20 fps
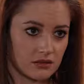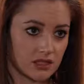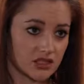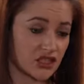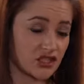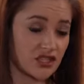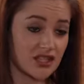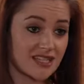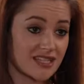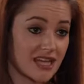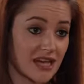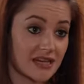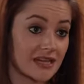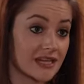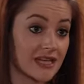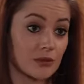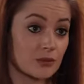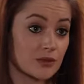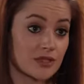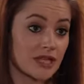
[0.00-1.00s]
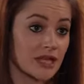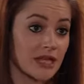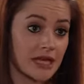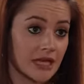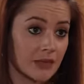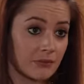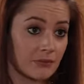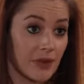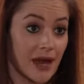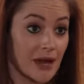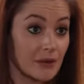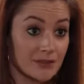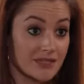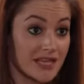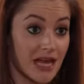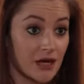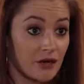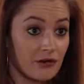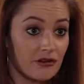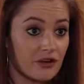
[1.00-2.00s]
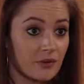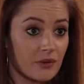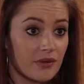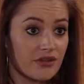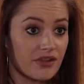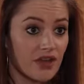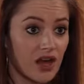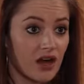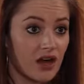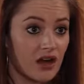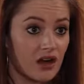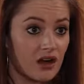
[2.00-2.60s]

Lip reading: I shouldn't have sent it. It was lame. But I was angry with you.